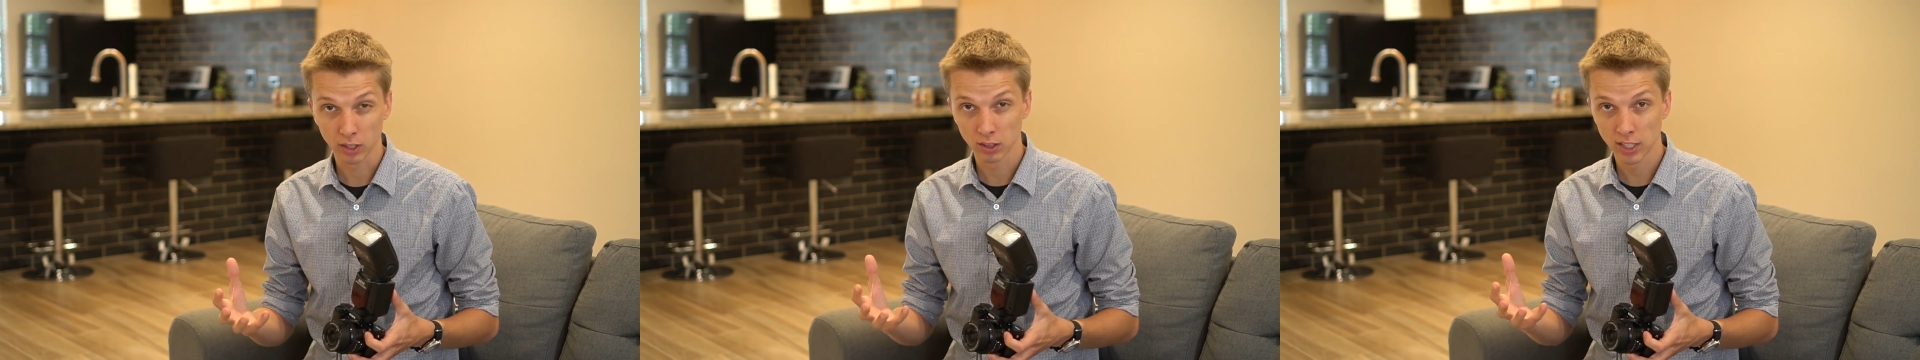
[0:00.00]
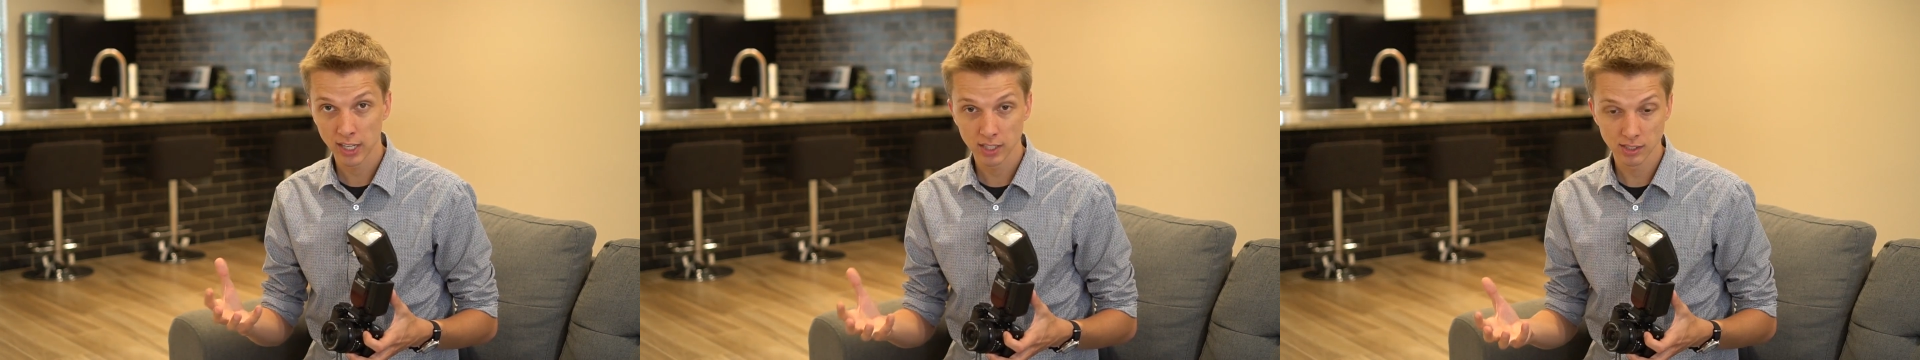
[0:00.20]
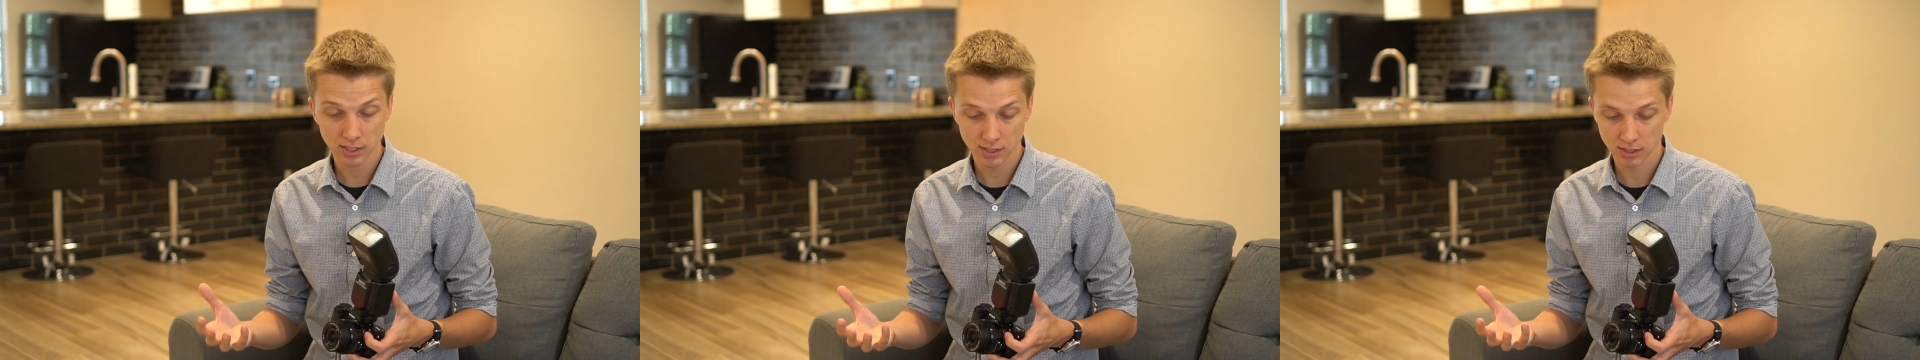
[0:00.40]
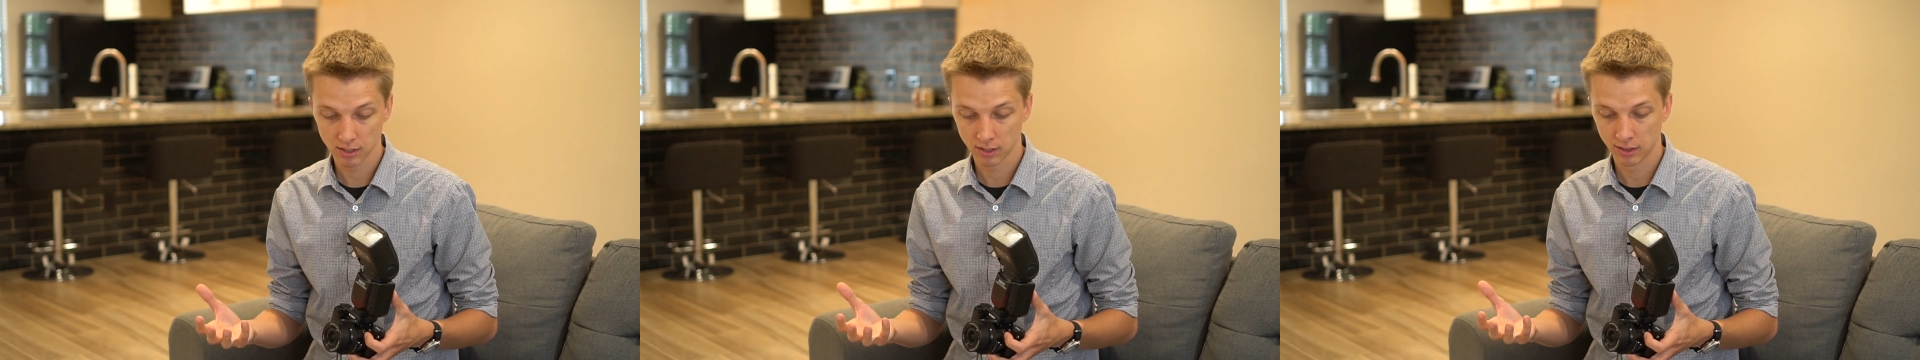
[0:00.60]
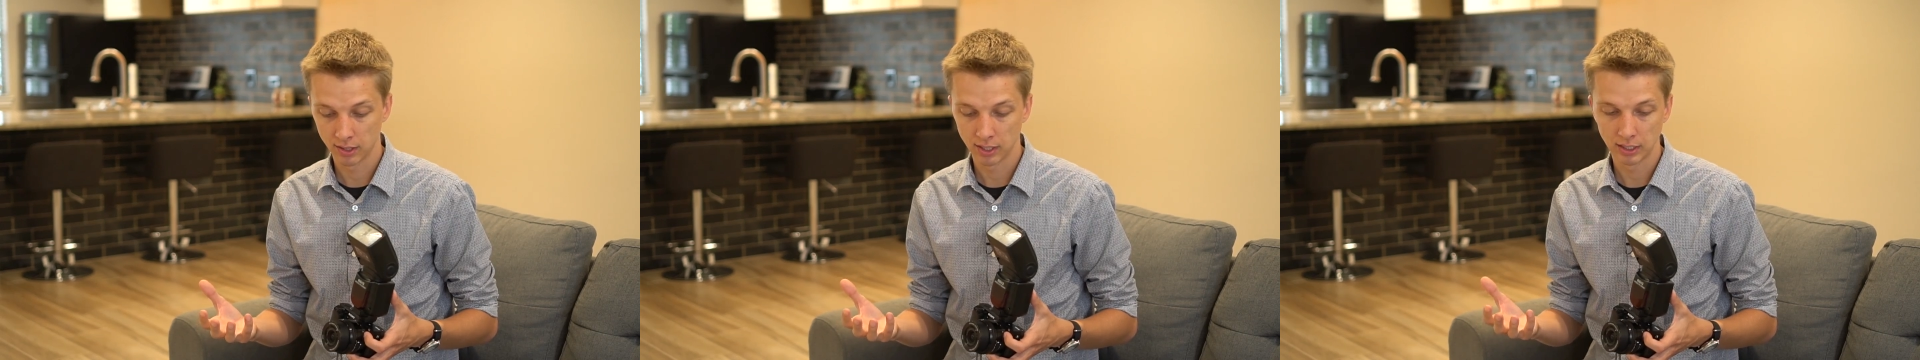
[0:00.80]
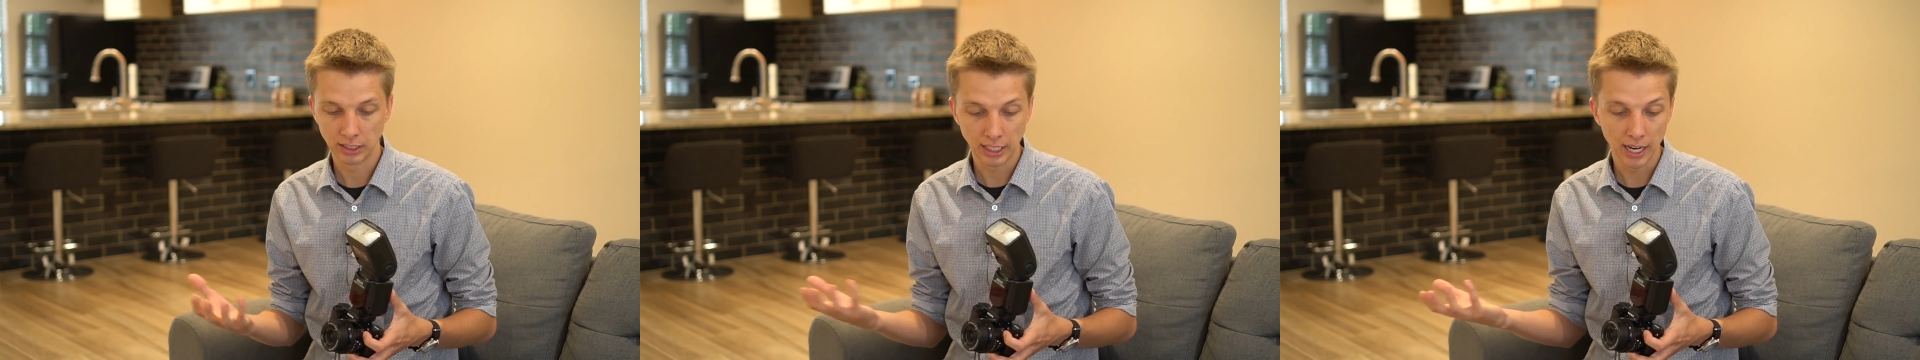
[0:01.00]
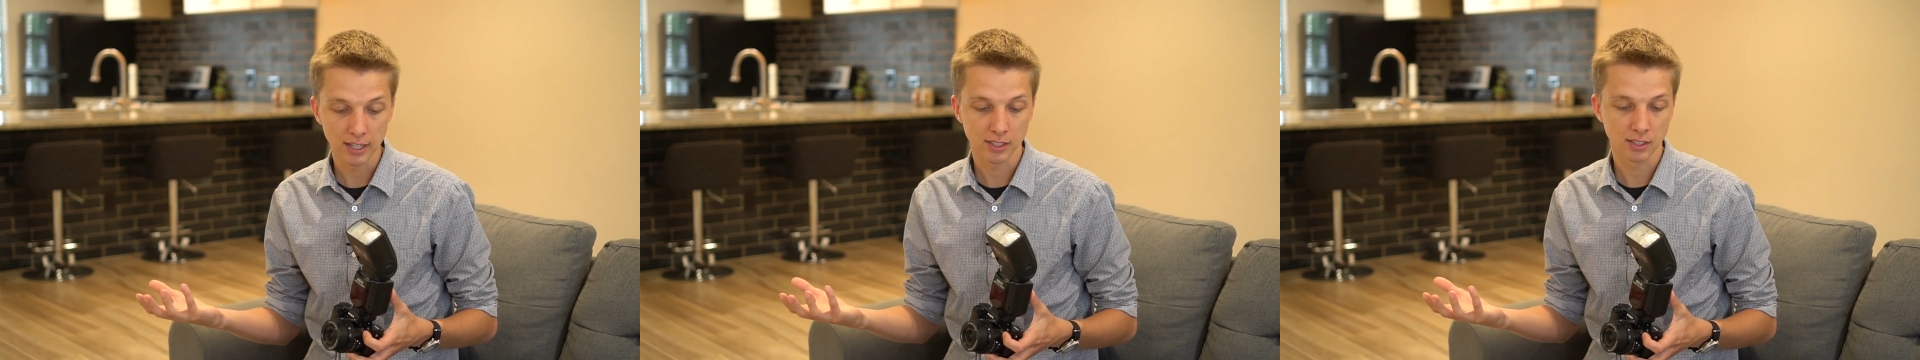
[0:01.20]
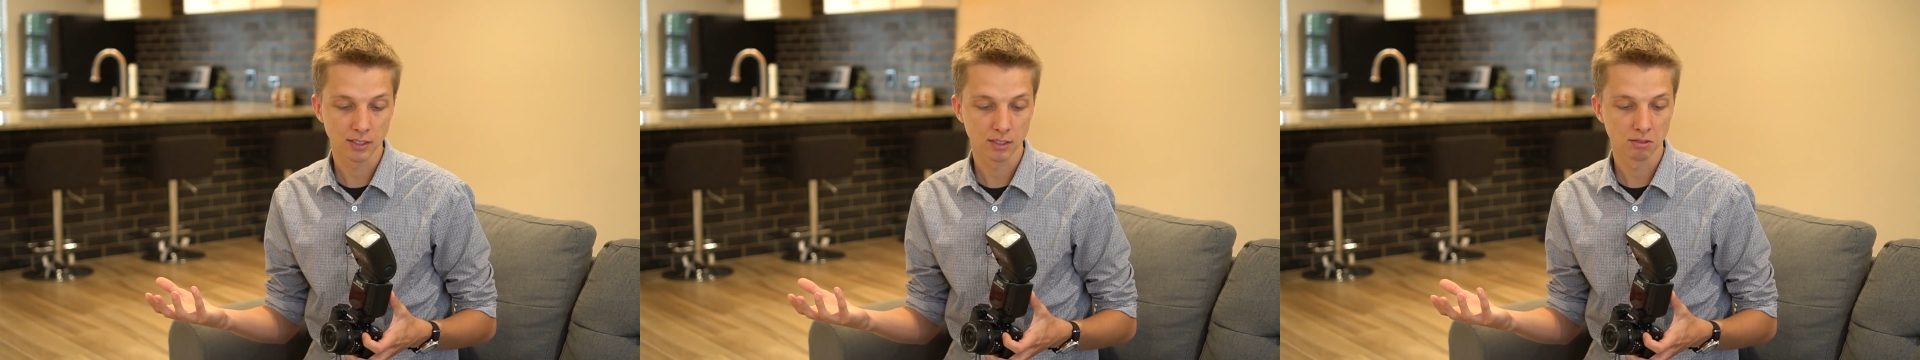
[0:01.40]
lens, then
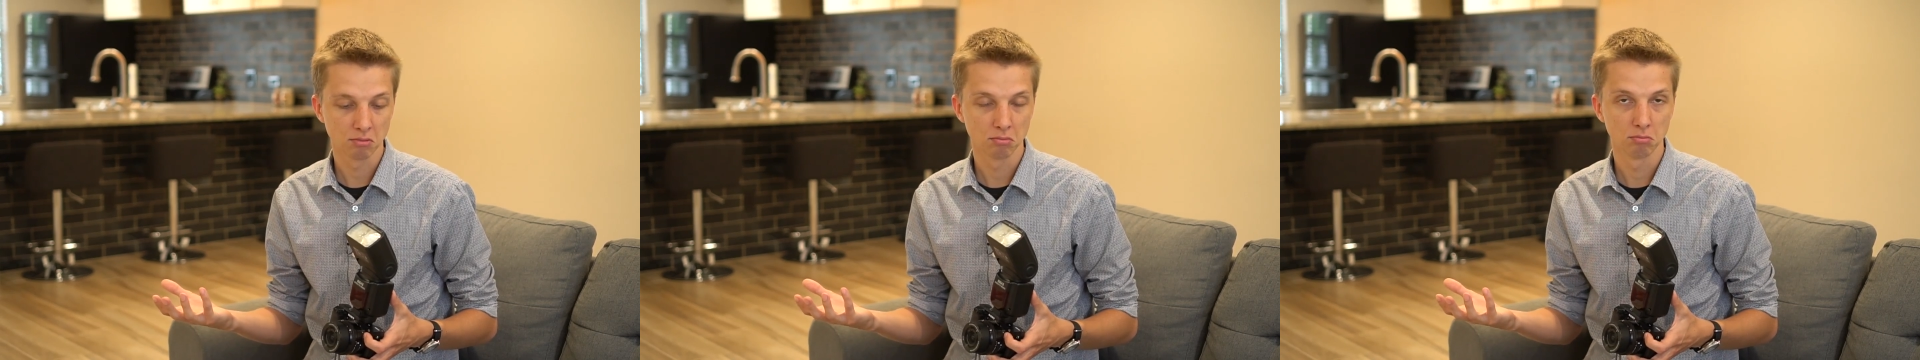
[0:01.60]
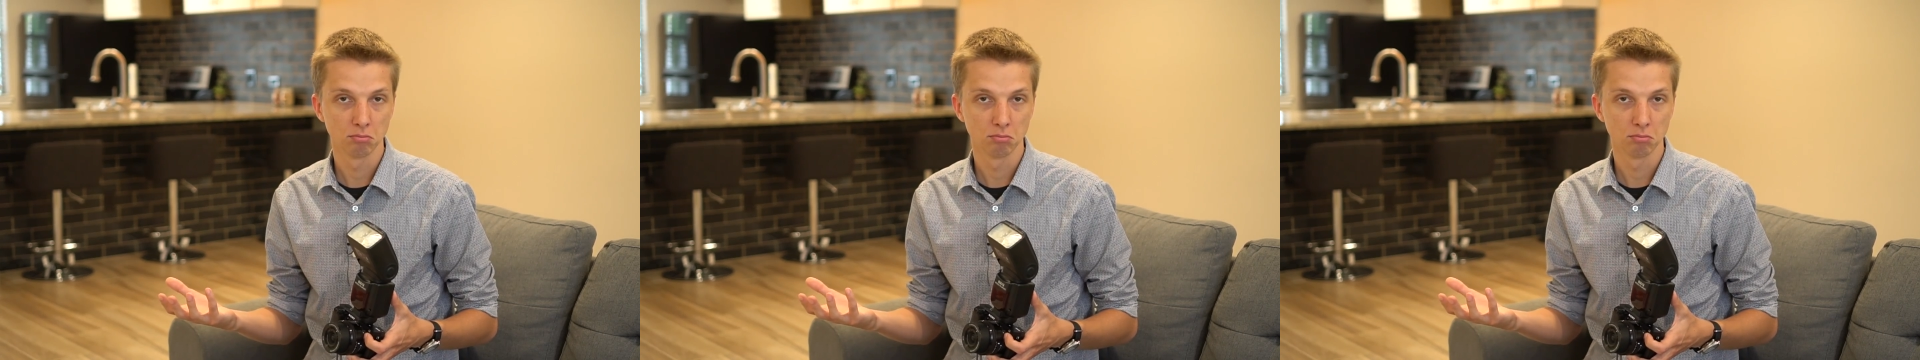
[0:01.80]
yes,